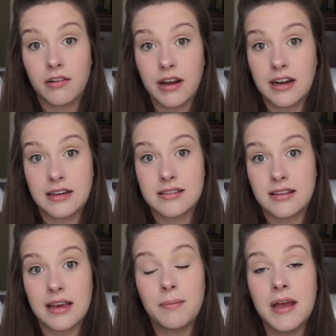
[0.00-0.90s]
great night's
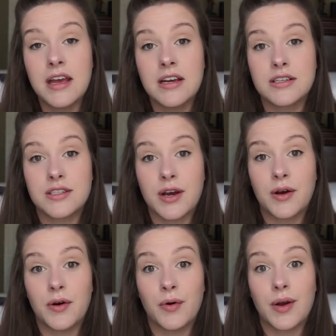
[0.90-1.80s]
sleep,
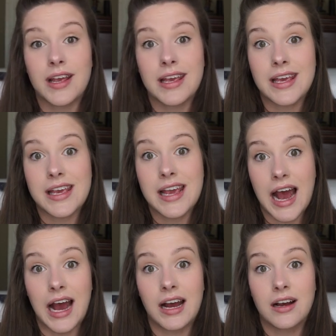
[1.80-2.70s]
so
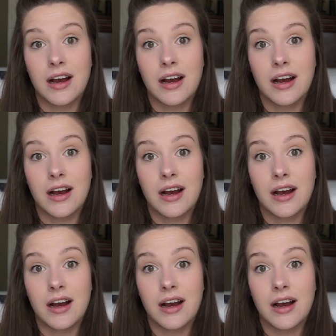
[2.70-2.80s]
yeah,